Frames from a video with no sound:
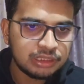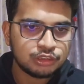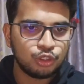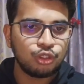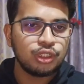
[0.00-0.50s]

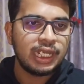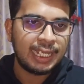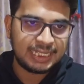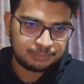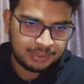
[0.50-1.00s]
So
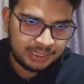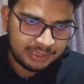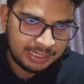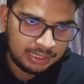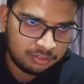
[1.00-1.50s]
as
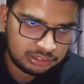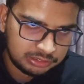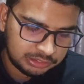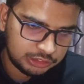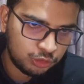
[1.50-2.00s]
predicted,
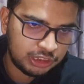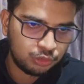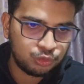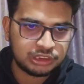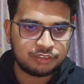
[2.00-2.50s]
Chigorin
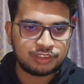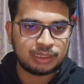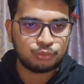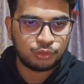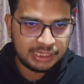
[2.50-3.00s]
goes in with
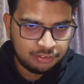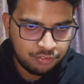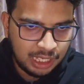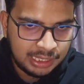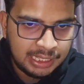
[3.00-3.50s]
the move
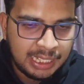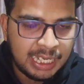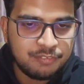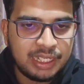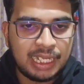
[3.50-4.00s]
d5,
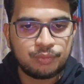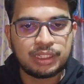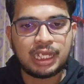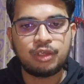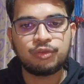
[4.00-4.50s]
and we have
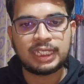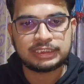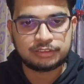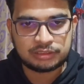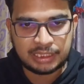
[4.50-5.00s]
now
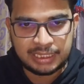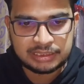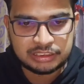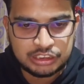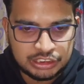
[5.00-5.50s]
h
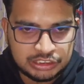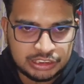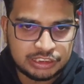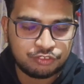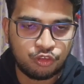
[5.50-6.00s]
takes
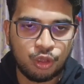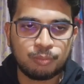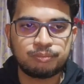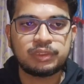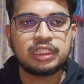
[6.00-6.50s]
g6
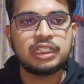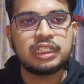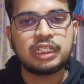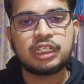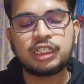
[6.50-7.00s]
from
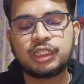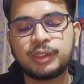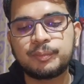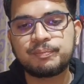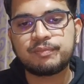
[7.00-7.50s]

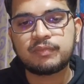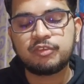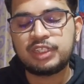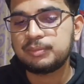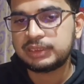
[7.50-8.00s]

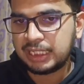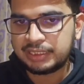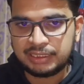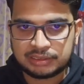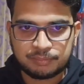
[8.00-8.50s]
Wilhelm
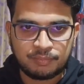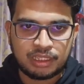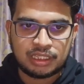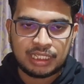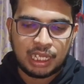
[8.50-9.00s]
Steinitz.
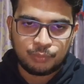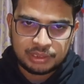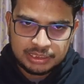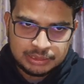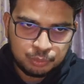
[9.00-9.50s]
Now
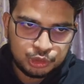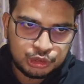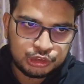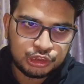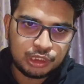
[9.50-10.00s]
in this
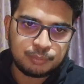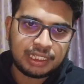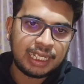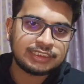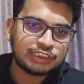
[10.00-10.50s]
position,
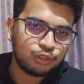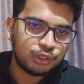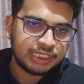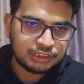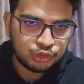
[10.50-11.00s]
Mikhail
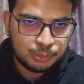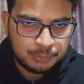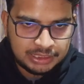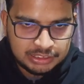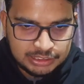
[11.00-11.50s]
Chigorin actually
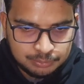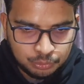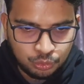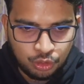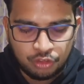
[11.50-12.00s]
plays this
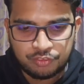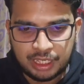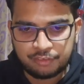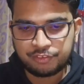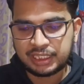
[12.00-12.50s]
move of
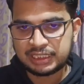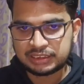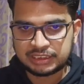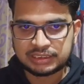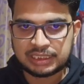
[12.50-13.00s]
f takes
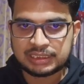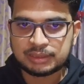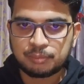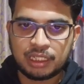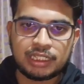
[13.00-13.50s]

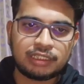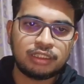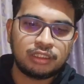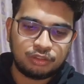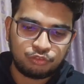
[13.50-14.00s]
g6, but
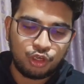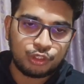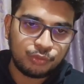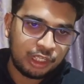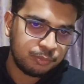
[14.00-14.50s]

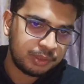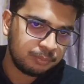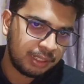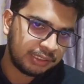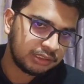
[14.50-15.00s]
what could have
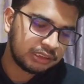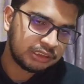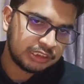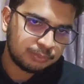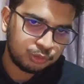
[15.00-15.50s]
been better
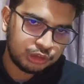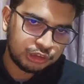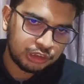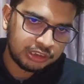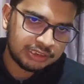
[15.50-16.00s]
in this
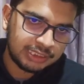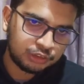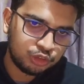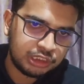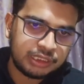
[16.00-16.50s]
position is
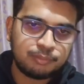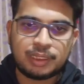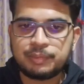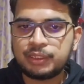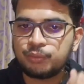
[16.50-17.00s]
actually
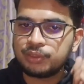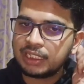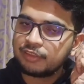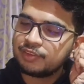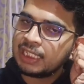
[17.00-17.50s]
maybe to
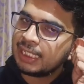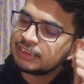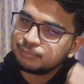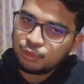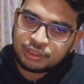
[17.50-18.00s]
take with the
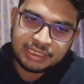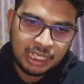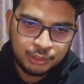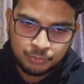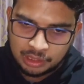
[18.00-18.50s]
h pawn.
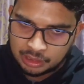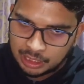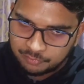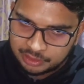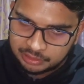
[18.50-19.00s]
Yeah, you are
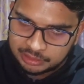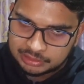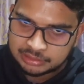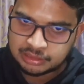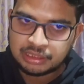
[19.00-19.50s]
allowing
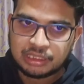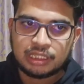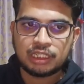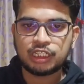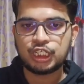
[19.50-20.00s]
this
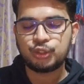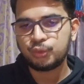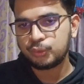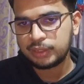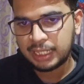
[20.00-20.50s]

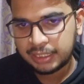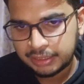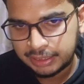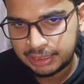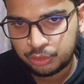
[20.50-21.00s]
rook to
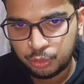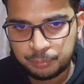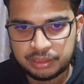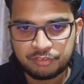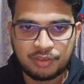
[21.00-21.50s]
get an
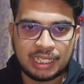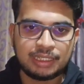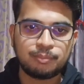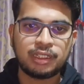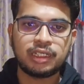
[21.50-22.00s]
open
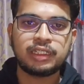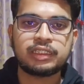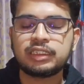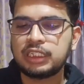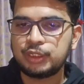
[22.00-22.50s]
file,
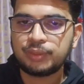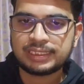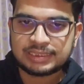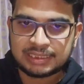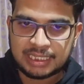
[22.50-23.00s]
but you
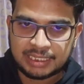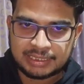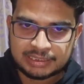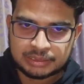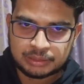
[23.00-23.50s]
can see that
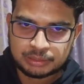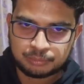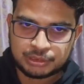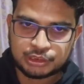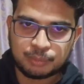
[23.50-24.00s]
this
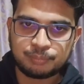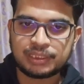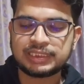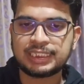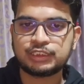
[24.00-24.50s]
bishop
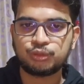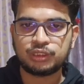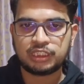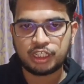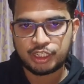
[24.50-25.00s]
is
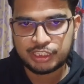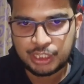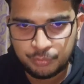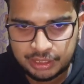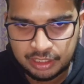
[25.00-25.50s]
actually
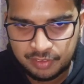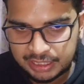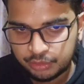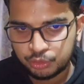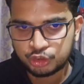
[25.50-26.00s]
currently doing a
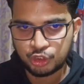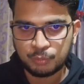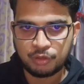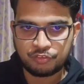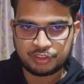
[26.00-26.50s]
very good
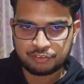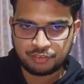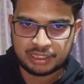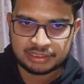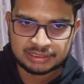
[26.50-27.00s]
job of
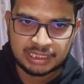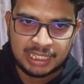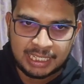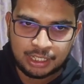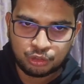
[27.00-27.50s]
defense,
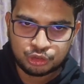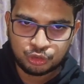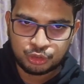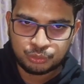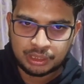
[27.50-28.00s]
and
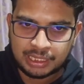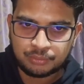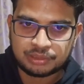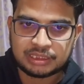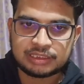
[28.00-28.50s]
also you
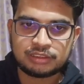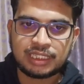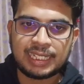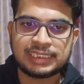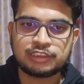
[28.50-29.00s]
have these
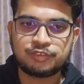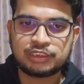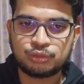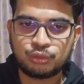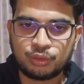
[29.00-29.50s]
knights
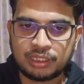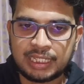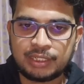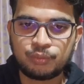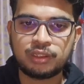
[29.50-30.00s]
which could
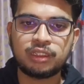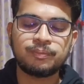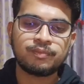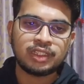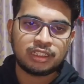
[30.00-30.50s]
get to the
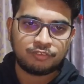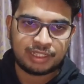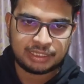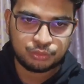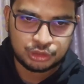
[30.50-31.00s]

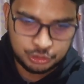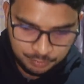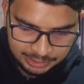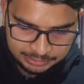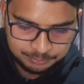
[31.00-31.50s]
very good
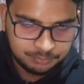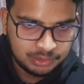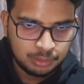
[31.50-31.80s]
squares.